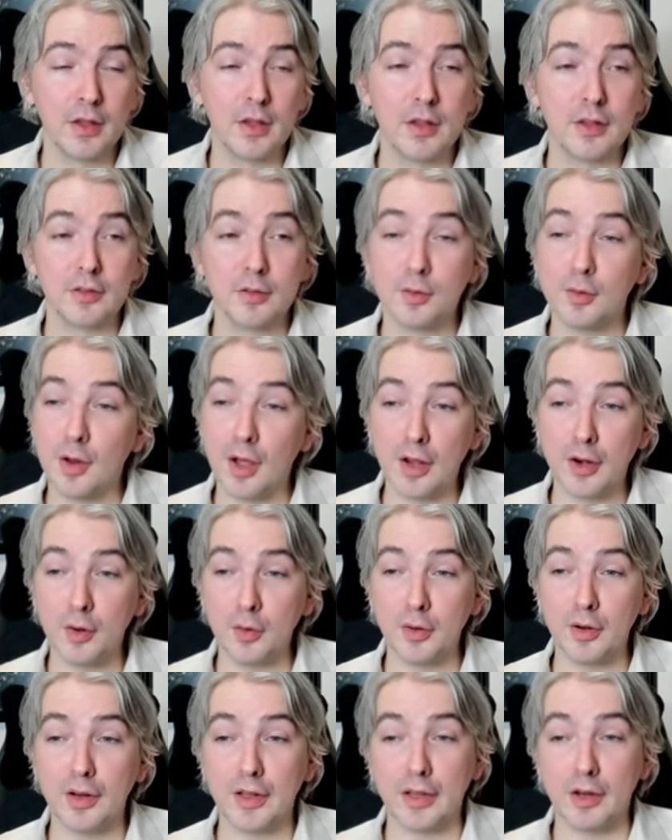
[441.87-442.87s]
So not
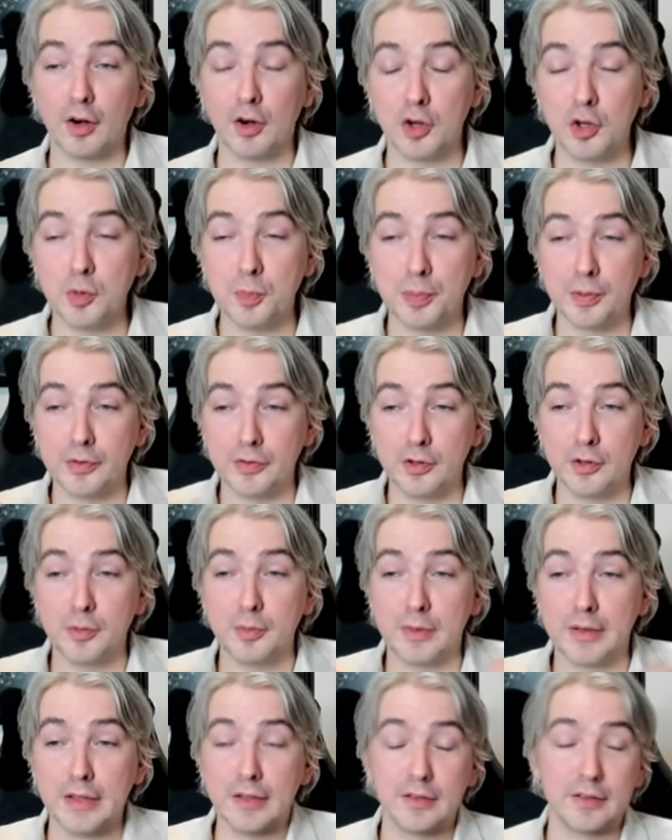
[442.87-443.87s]
only are you
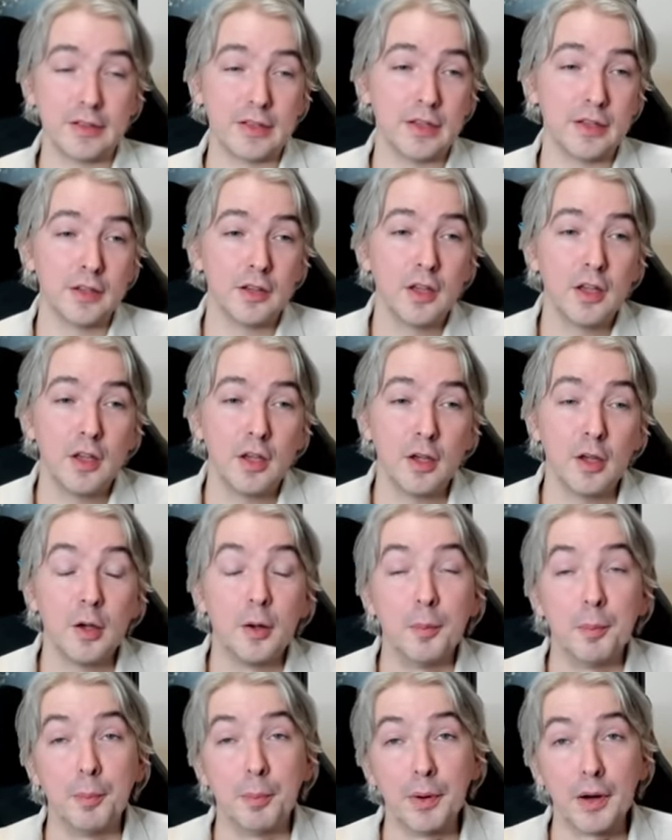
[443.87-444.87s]
presumed guilty,
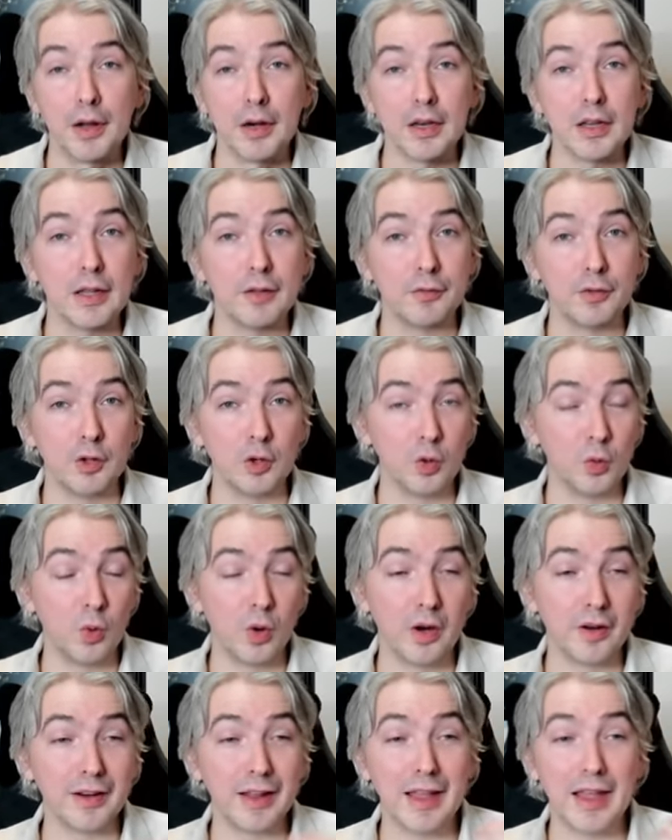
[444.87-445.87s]
but if you
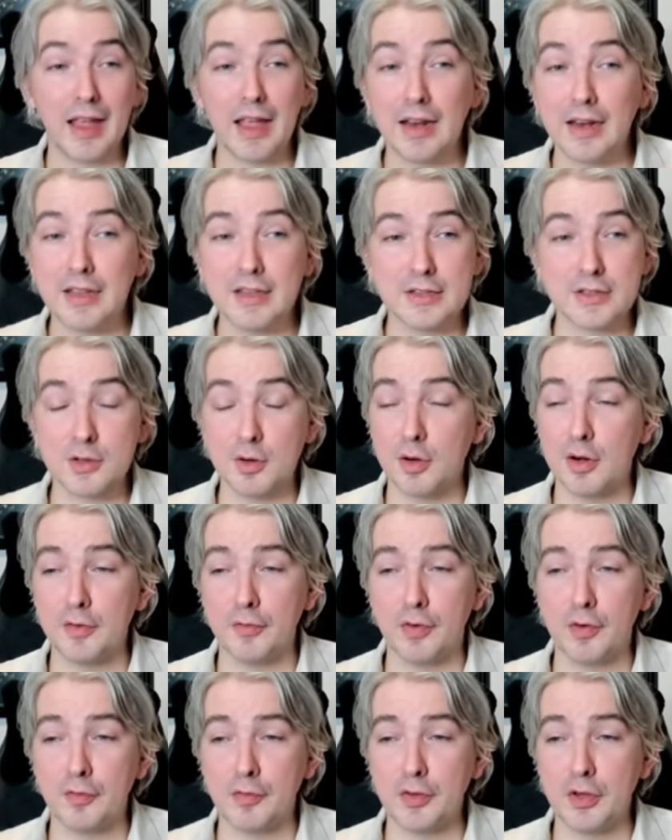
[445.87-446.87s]
want any sort
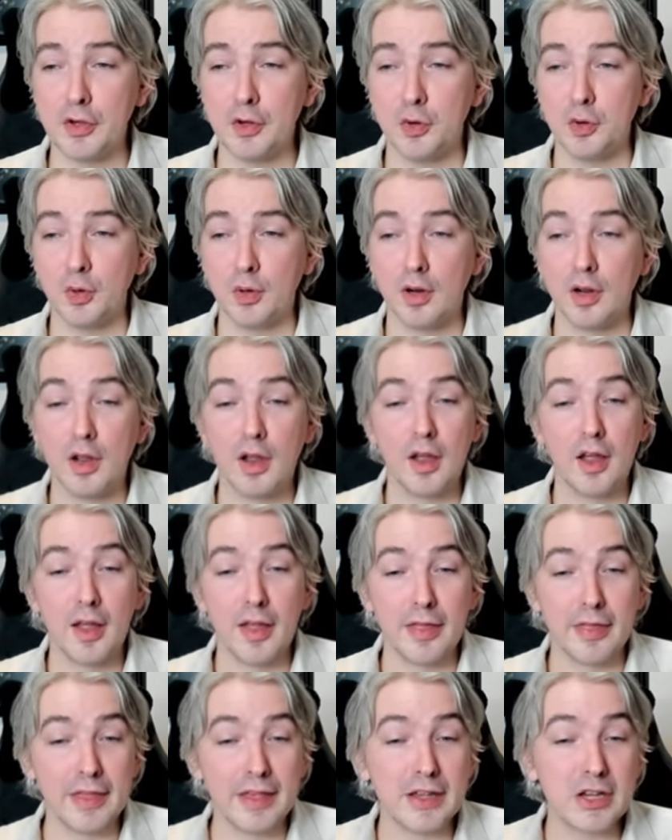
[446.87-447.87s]
of review,
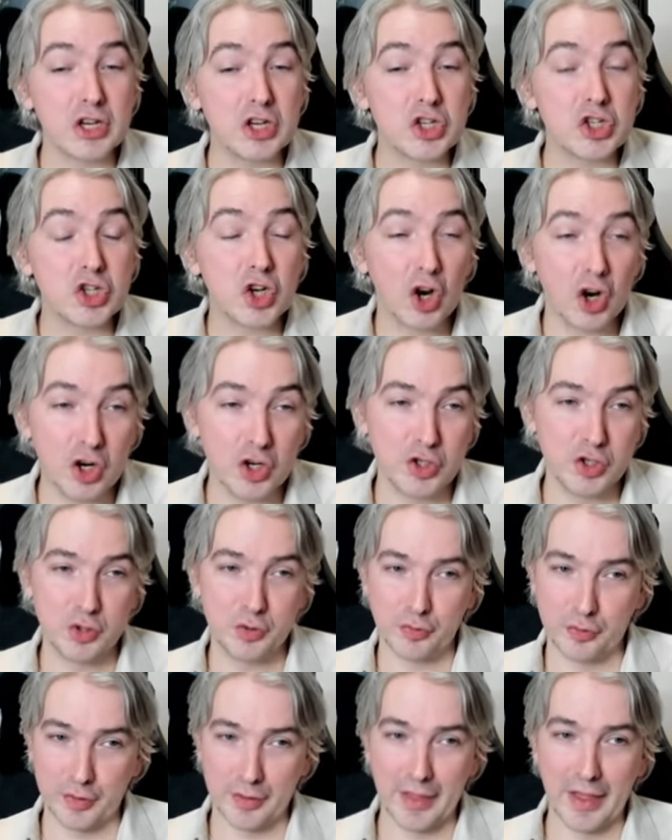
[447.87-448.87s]
they can charge you
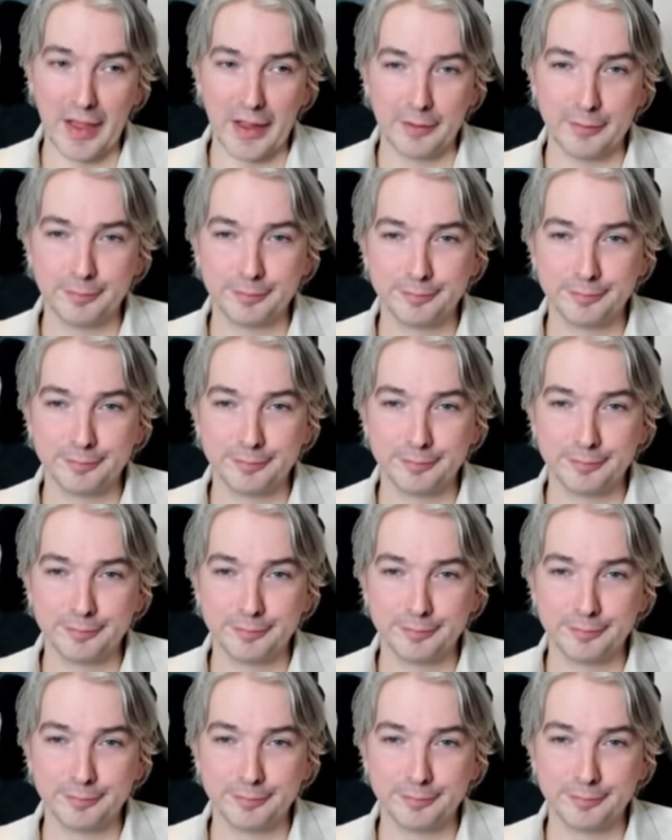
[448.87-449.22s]
for that.